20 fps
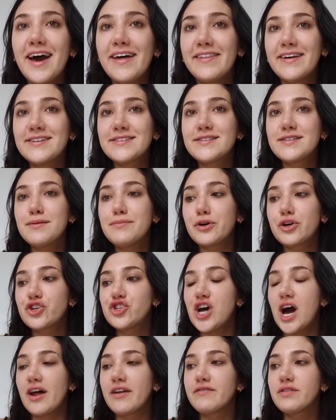And that's the book
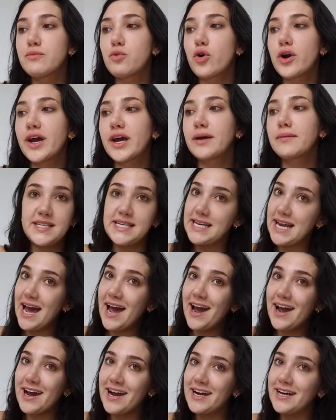chat of the morning.
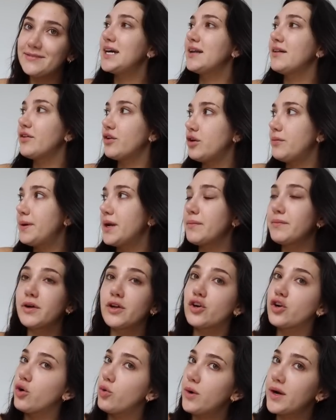Today, in a little bit, I'm
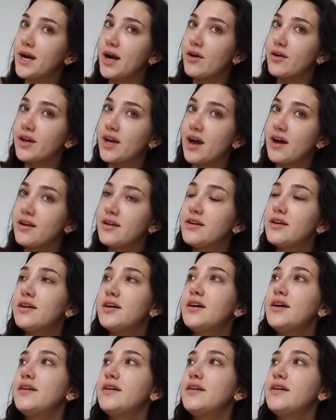gonna go work out again.